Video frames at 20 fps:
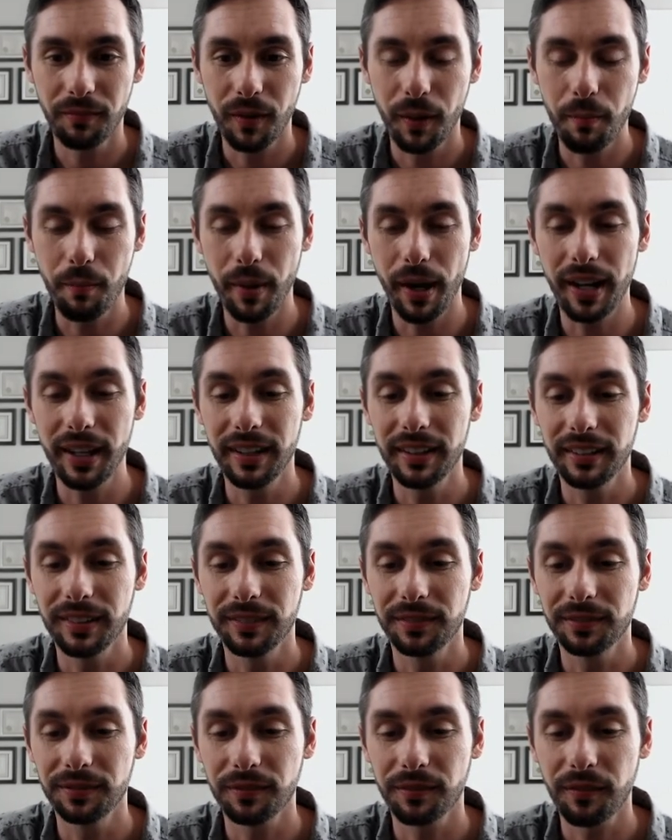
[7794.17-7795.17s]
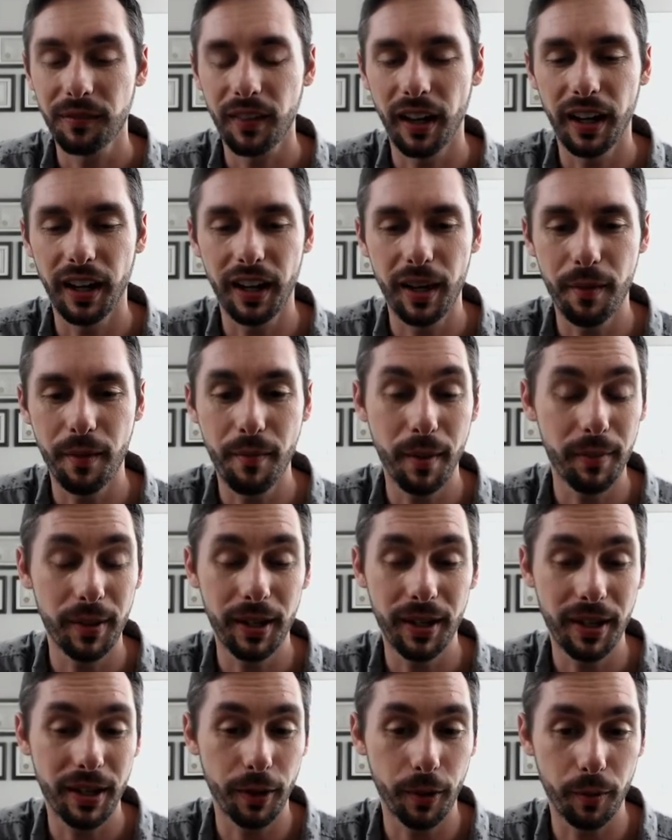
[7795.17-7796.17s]
but
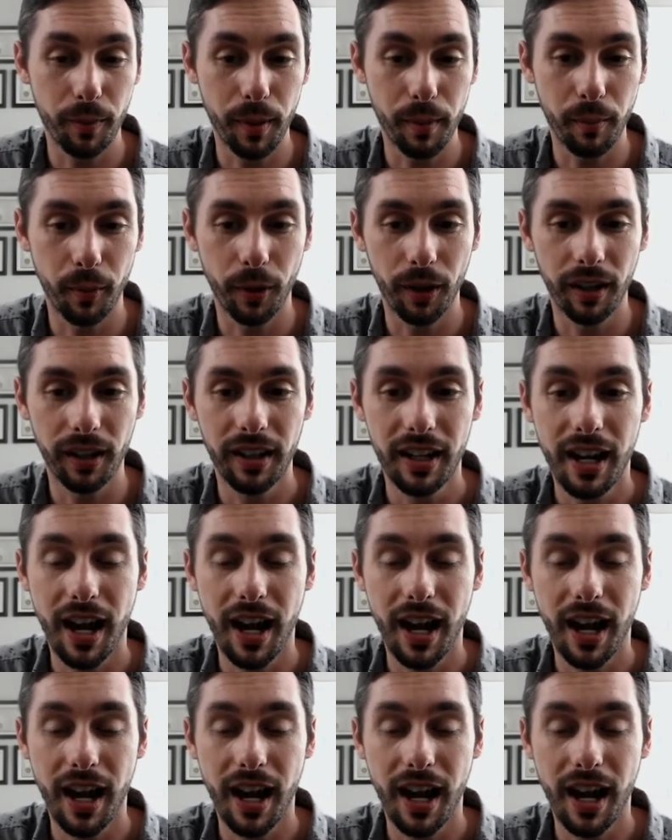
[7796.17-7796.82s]
maybe there will be more.